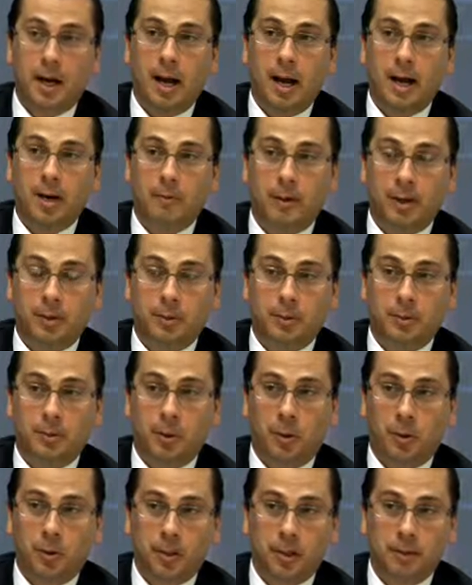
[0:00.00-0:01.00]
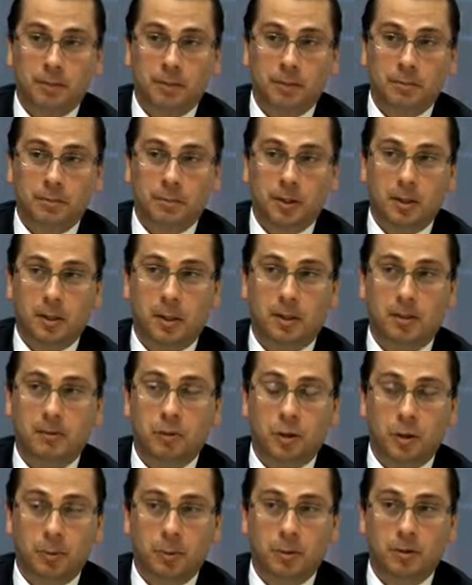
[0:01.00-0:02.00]
at a record low level
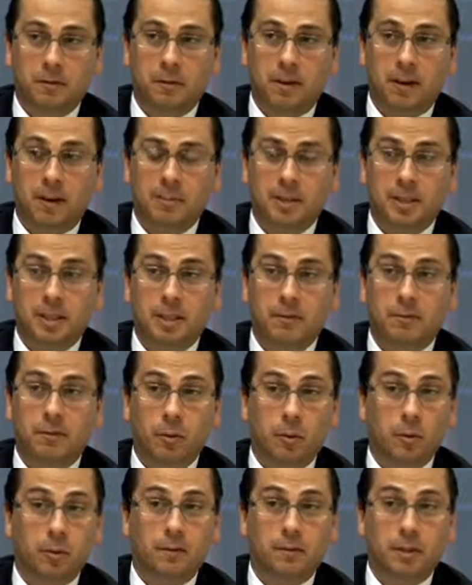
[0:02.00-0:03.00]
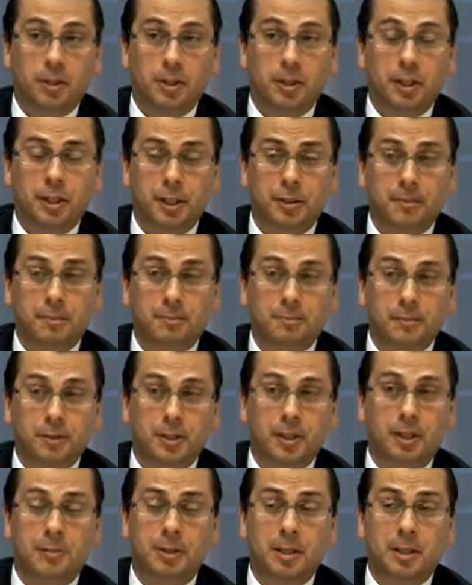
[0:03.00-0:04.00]
of 2.5% for all of this year,
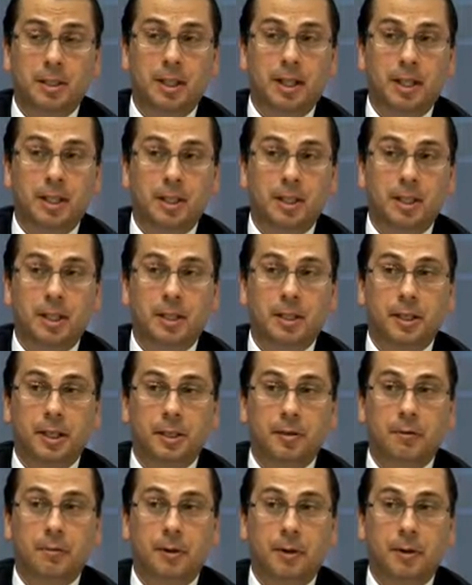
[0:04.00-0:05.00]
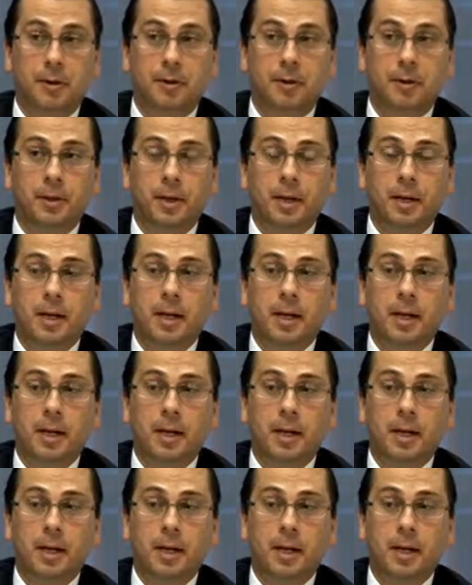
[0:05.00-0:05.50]
so it'll be the second year in a row.